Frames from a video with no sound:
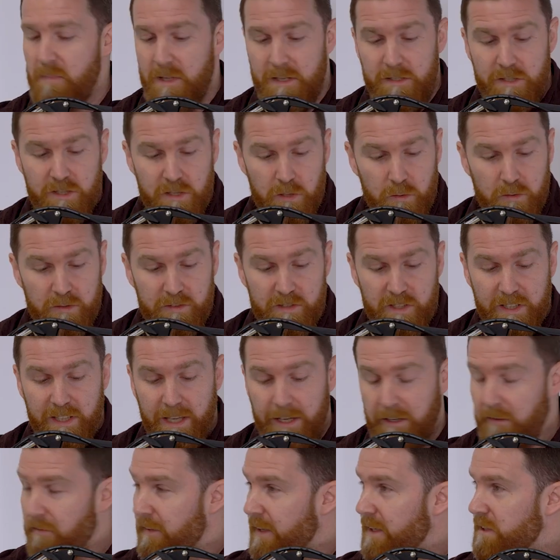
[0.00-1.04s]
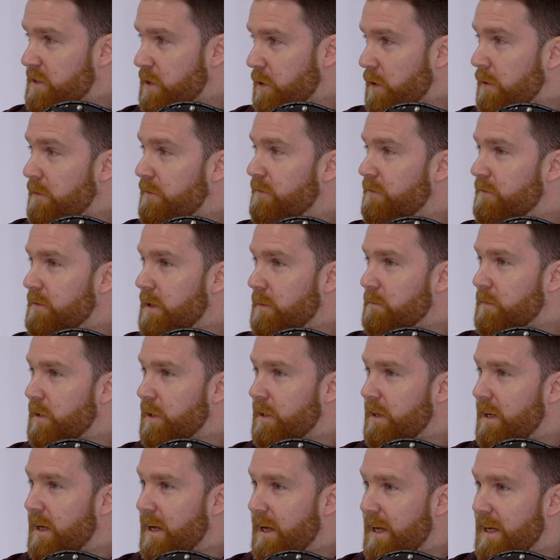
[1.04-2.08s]
So to kick things off, I'm
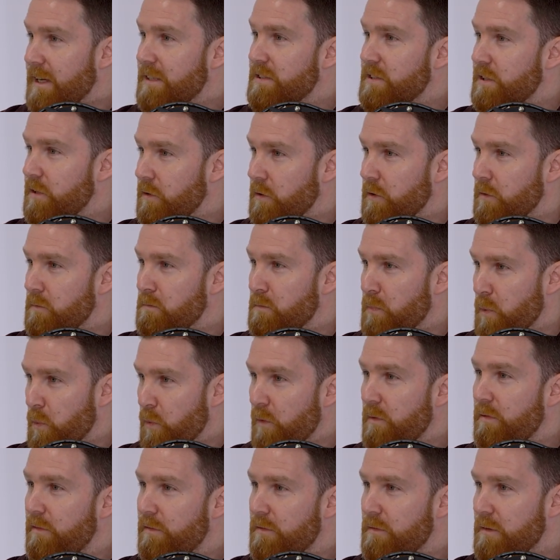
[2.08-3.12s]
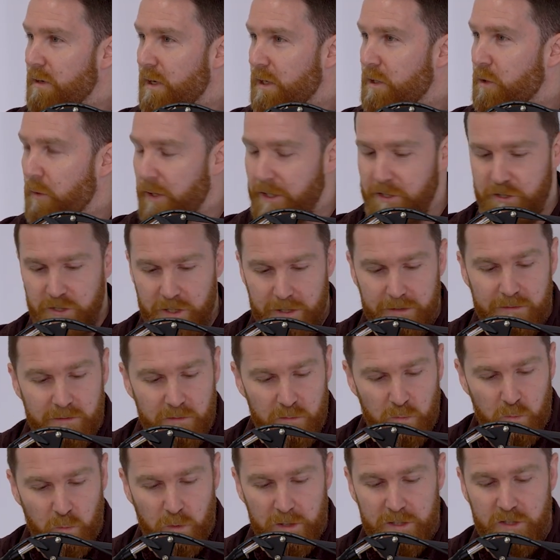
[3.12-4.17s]
going to ask you both a question,
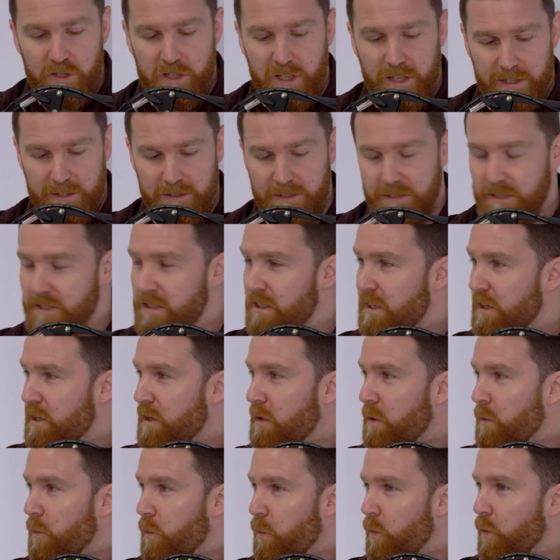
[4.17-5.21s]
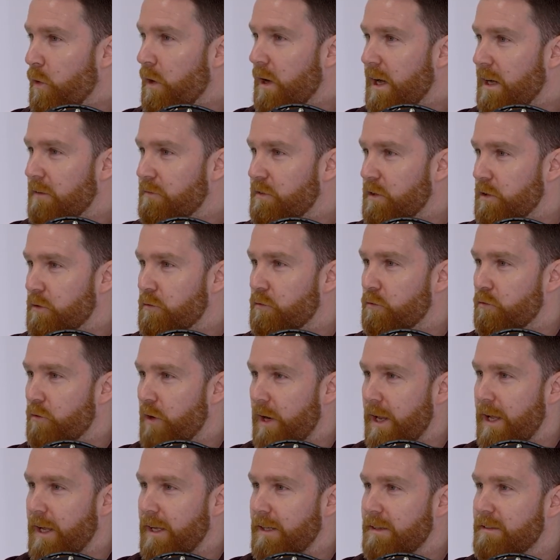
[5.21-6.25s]
which is, what have you
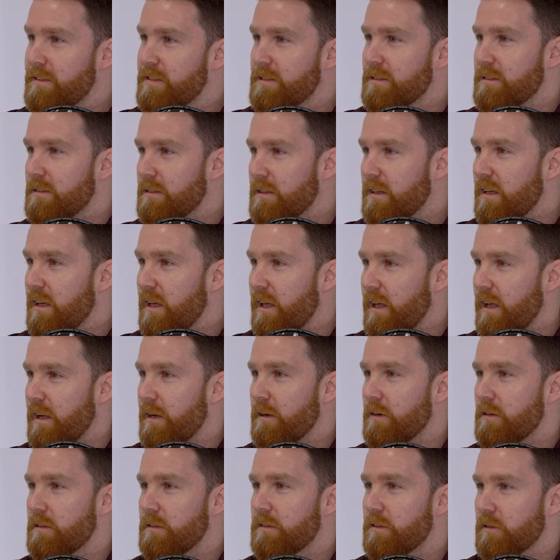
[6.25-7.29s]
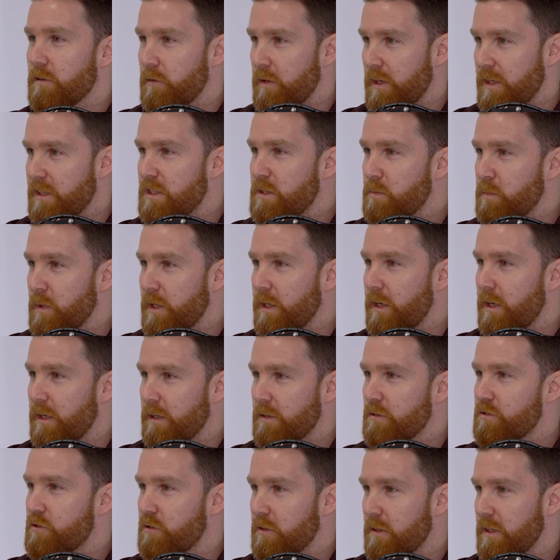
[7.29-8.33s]
read, heard or
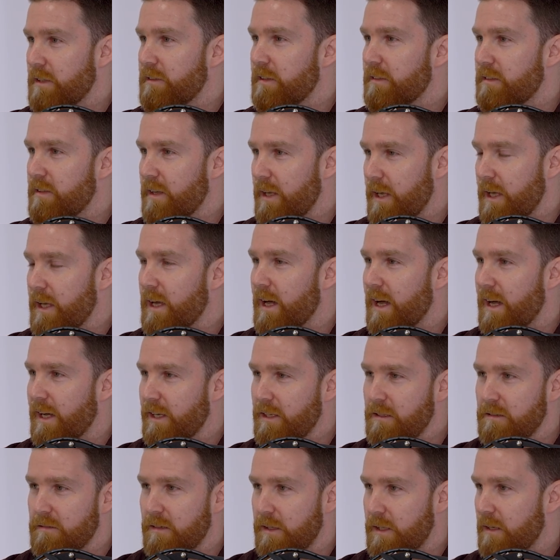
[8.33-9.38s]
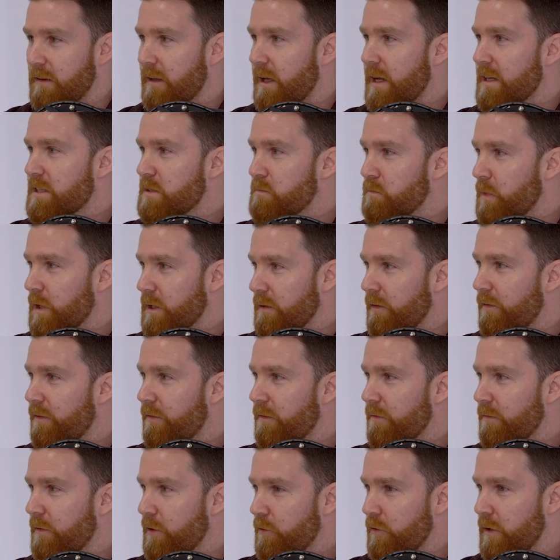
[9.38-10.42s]
experienced related to AI in the last
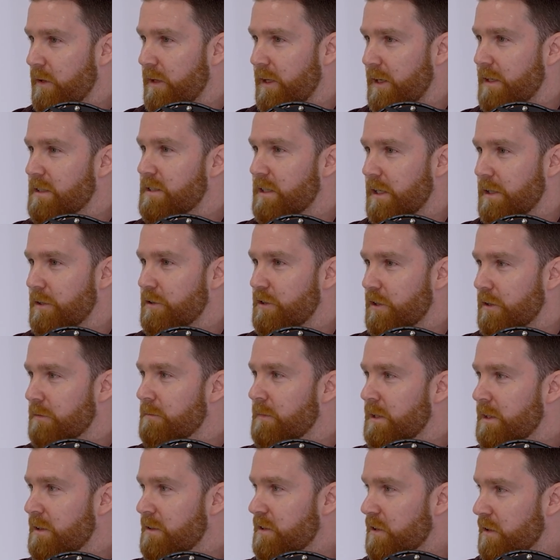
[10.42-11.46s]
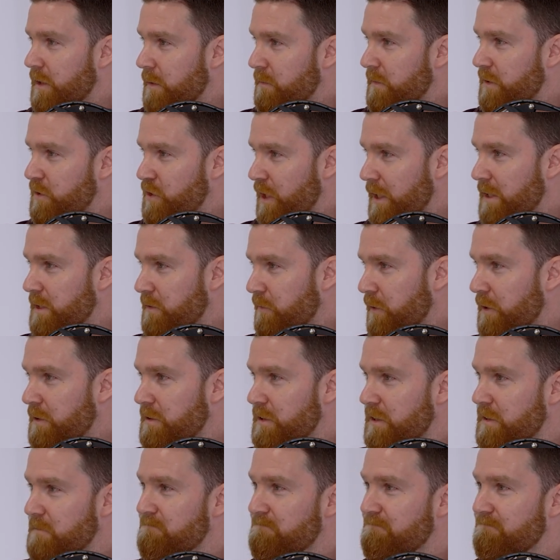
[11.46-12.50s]
month that really excites you? So I'll come to Jess
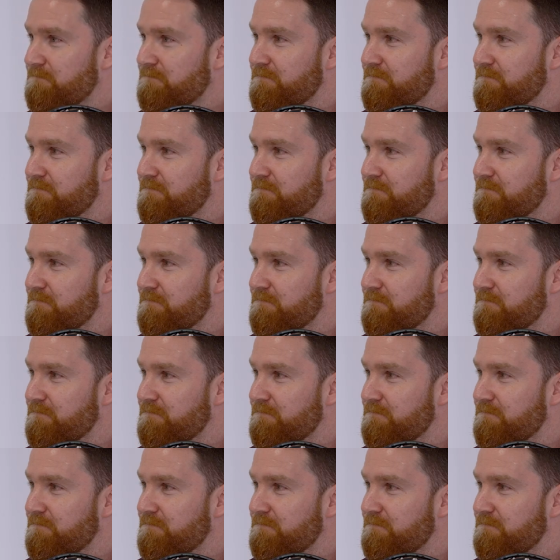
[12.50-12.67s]
first.